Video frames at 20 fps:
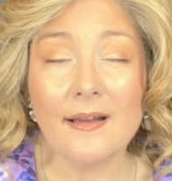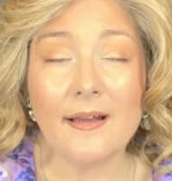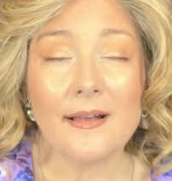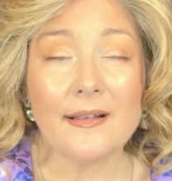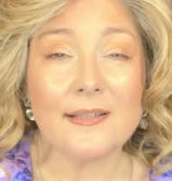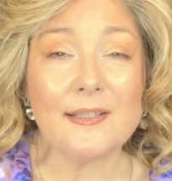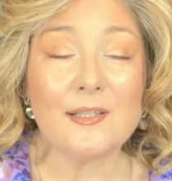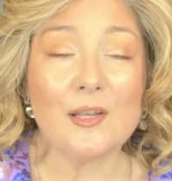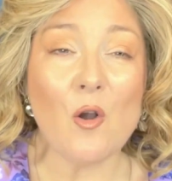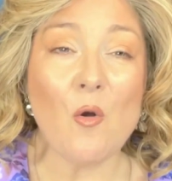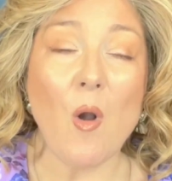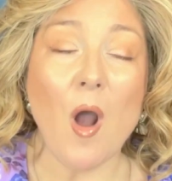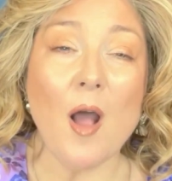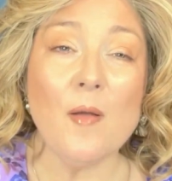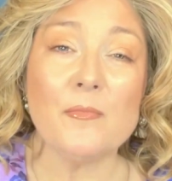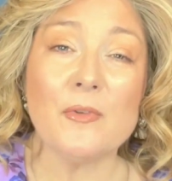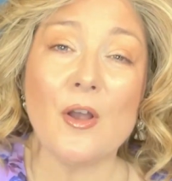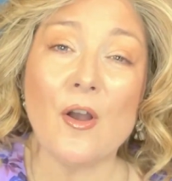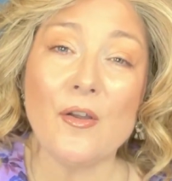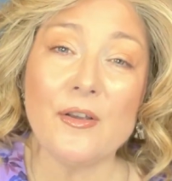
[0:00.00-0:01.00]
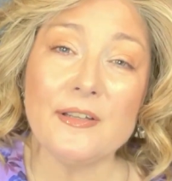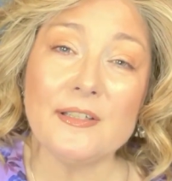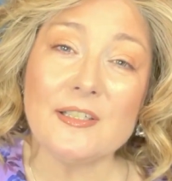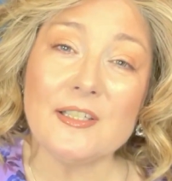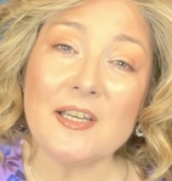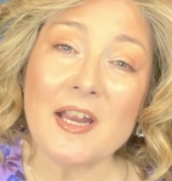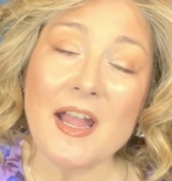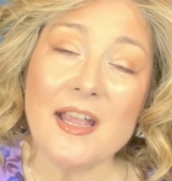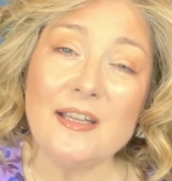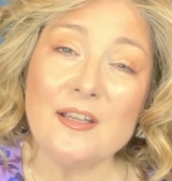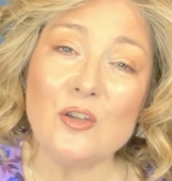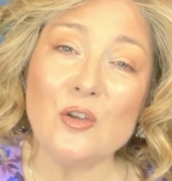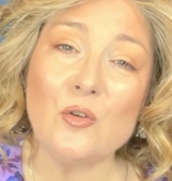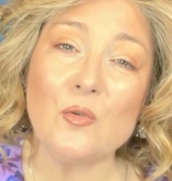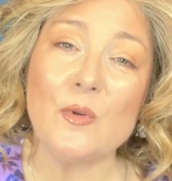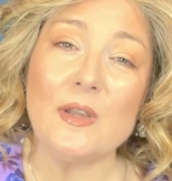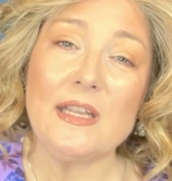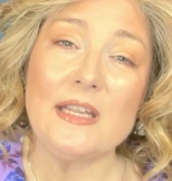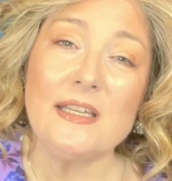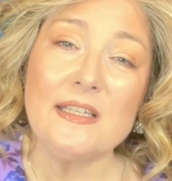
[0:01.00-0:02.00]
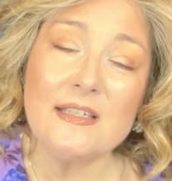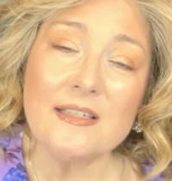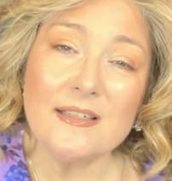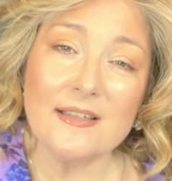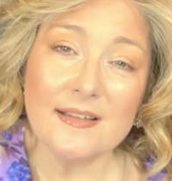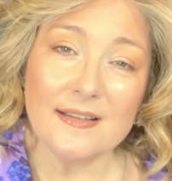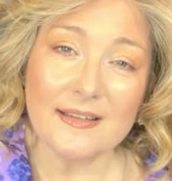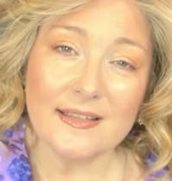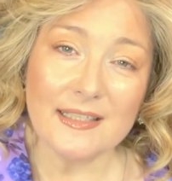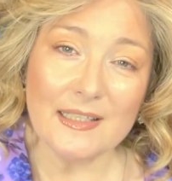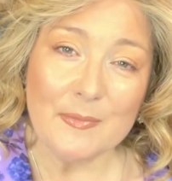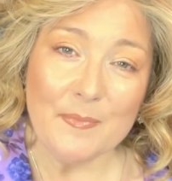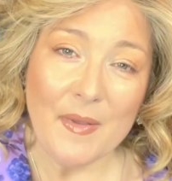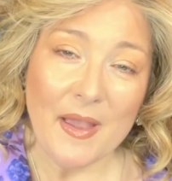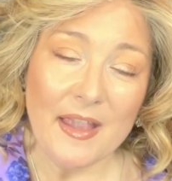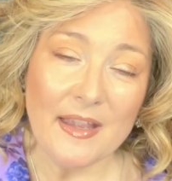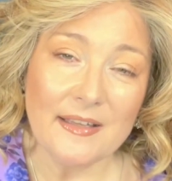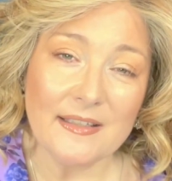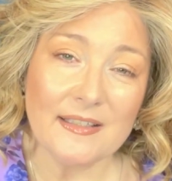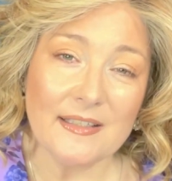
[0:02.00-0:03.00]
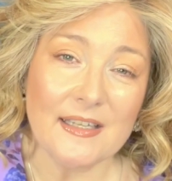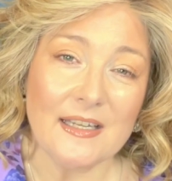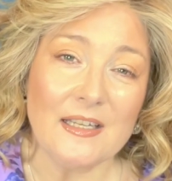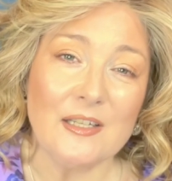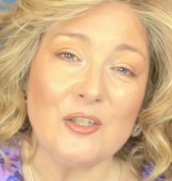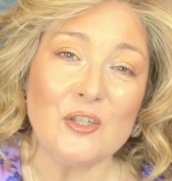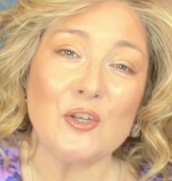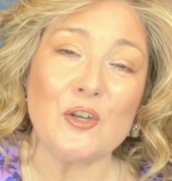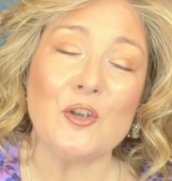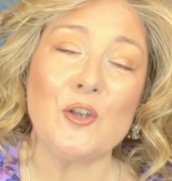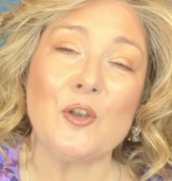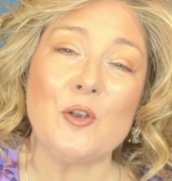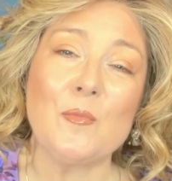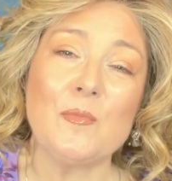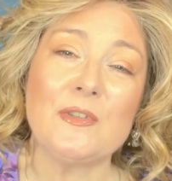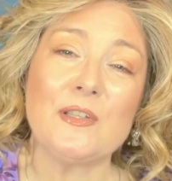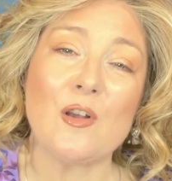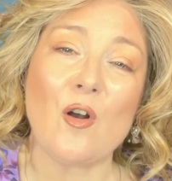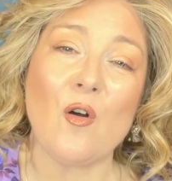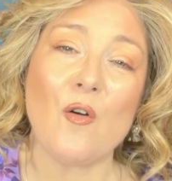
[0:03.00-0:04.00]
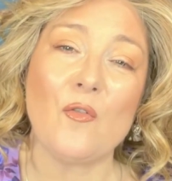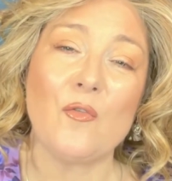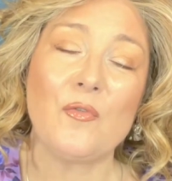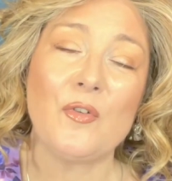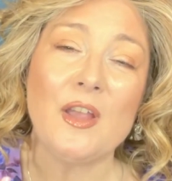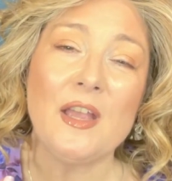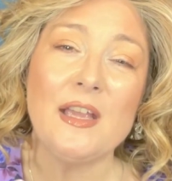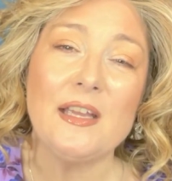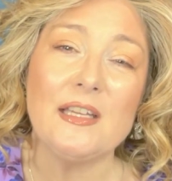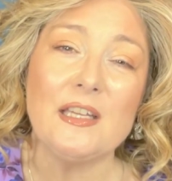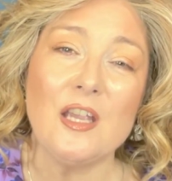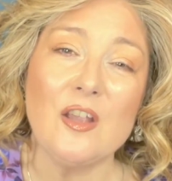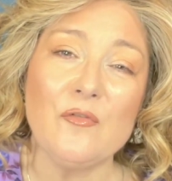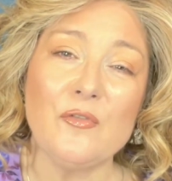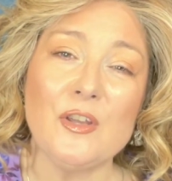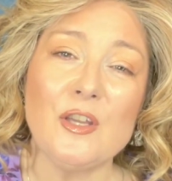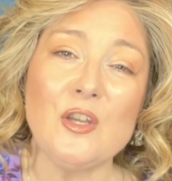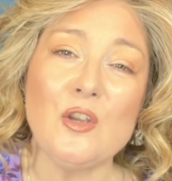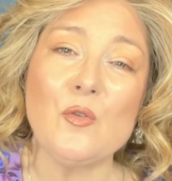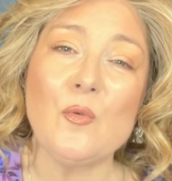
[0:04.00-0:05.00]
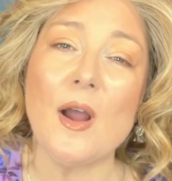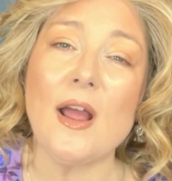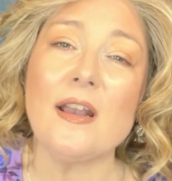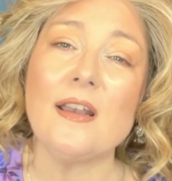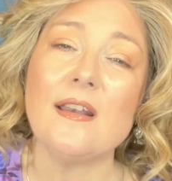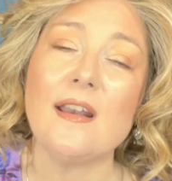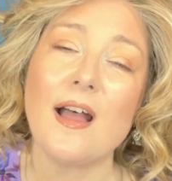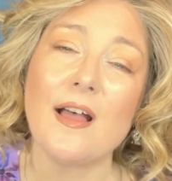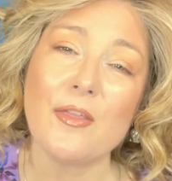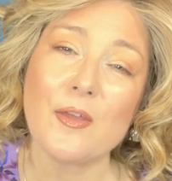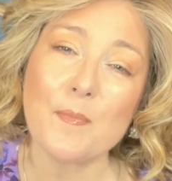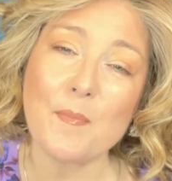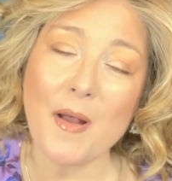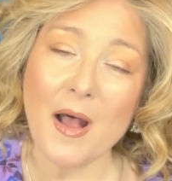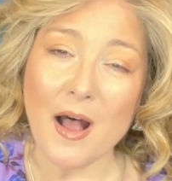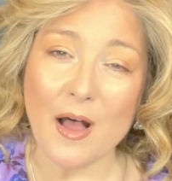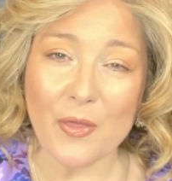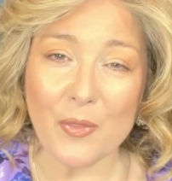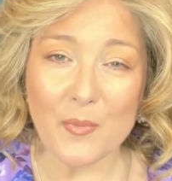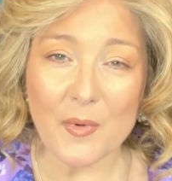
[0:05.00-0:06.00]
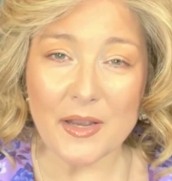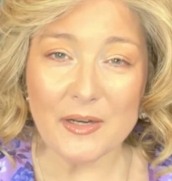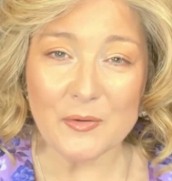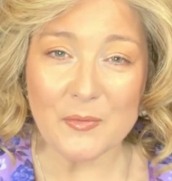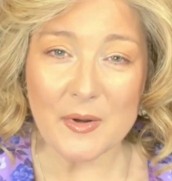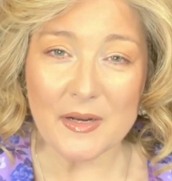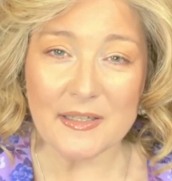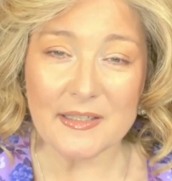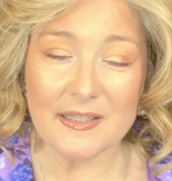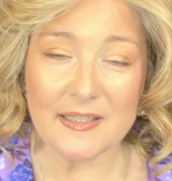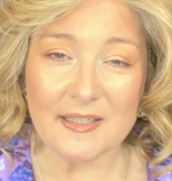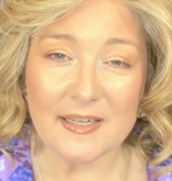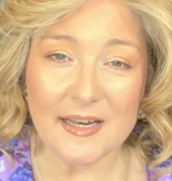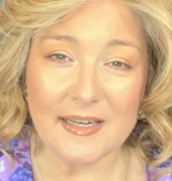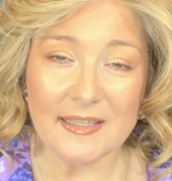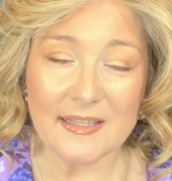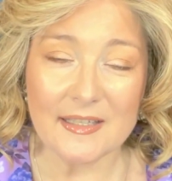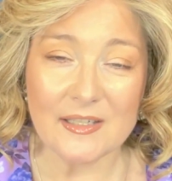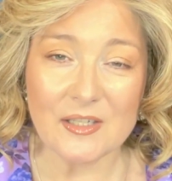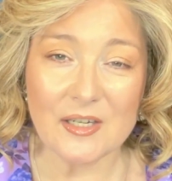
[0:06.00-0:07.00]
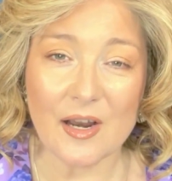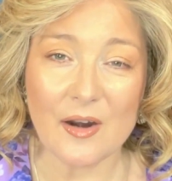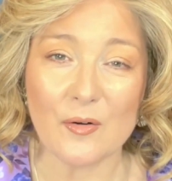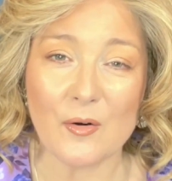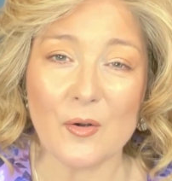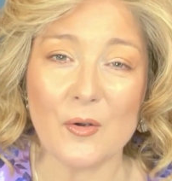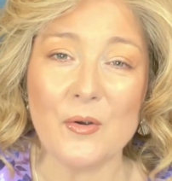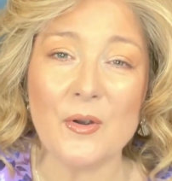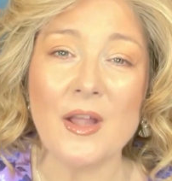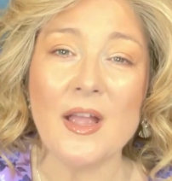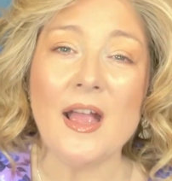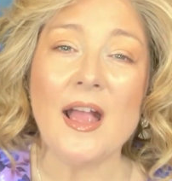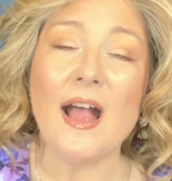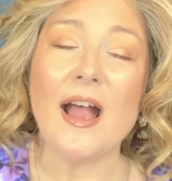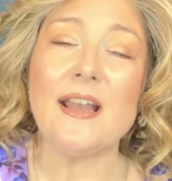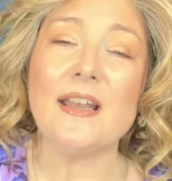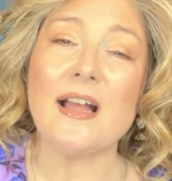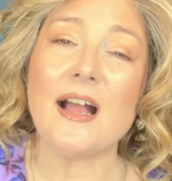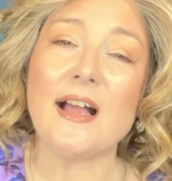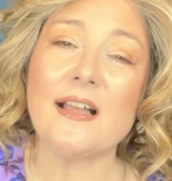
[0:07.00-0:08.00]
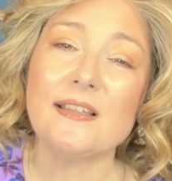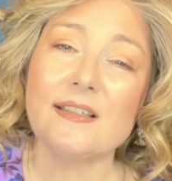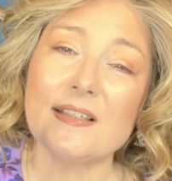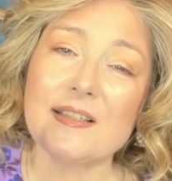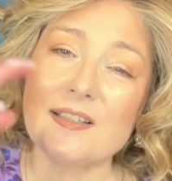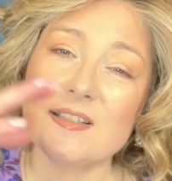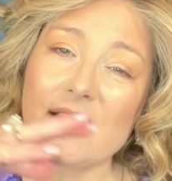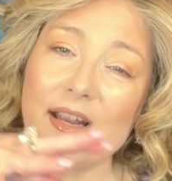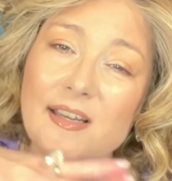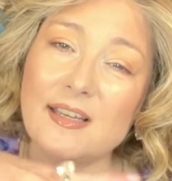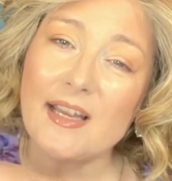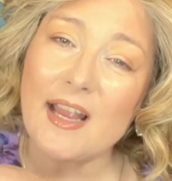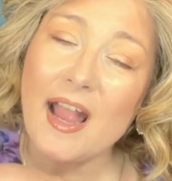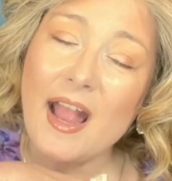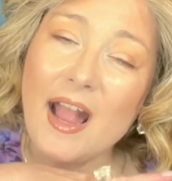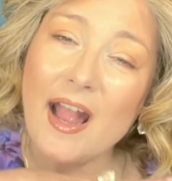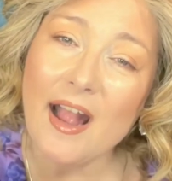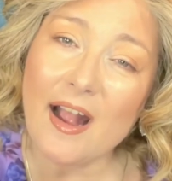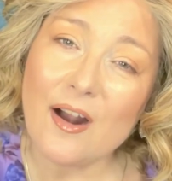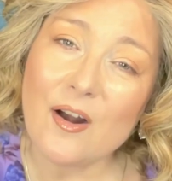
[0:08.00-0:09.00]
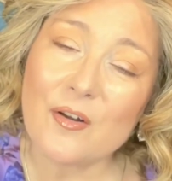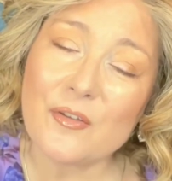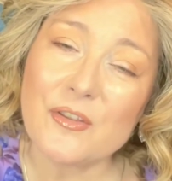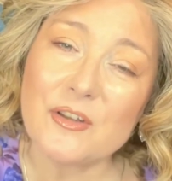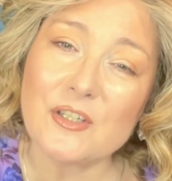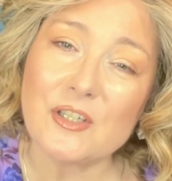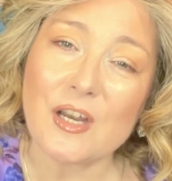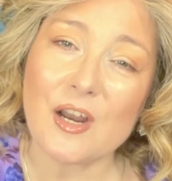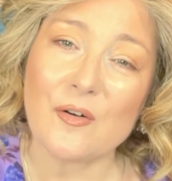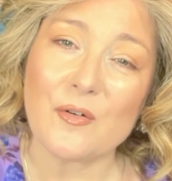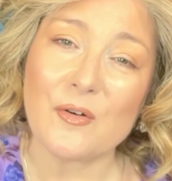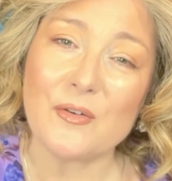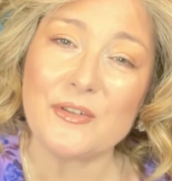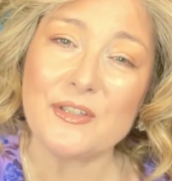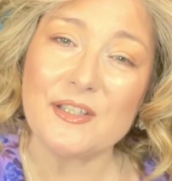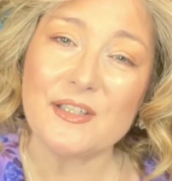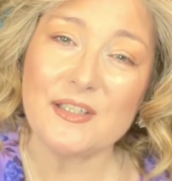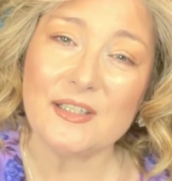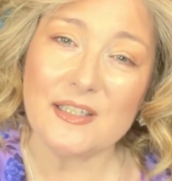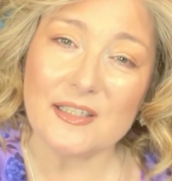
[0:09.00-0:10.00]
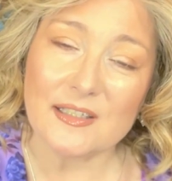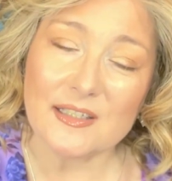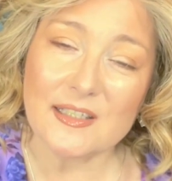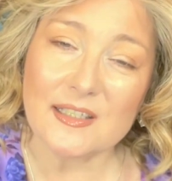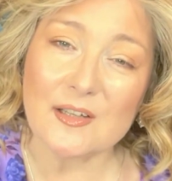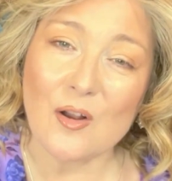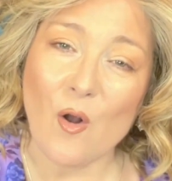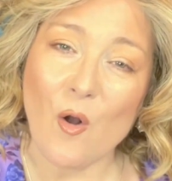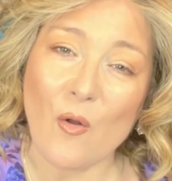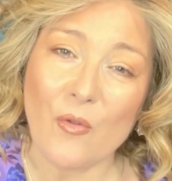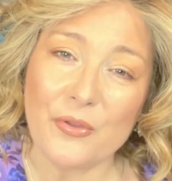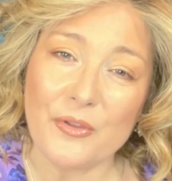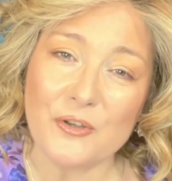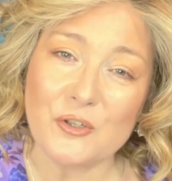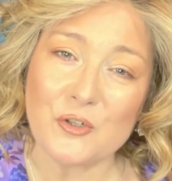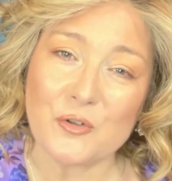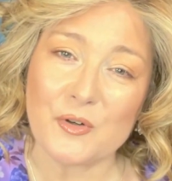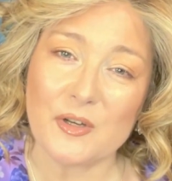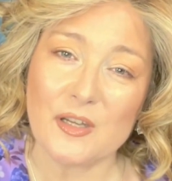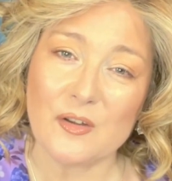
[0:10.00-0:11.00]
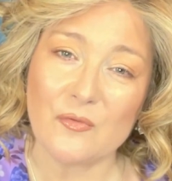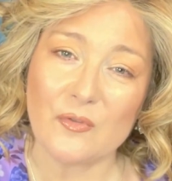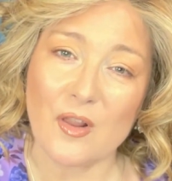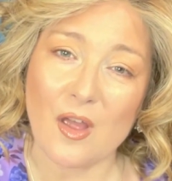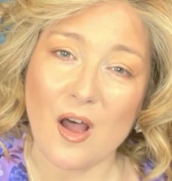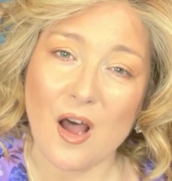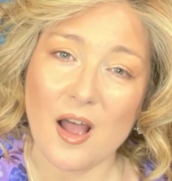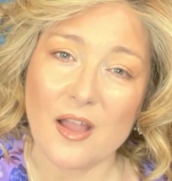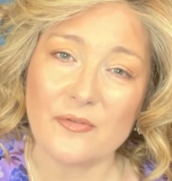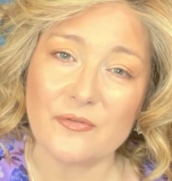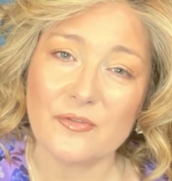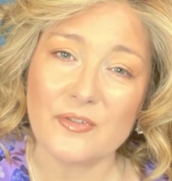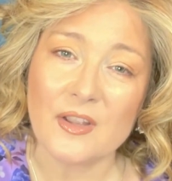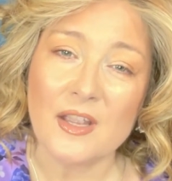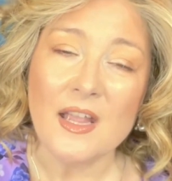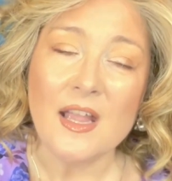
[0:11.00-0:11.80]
So I'm going to take you into this space in terms of giving you another pathway to understanding the tarot and understanding how the tarot sits on the Tree of Life.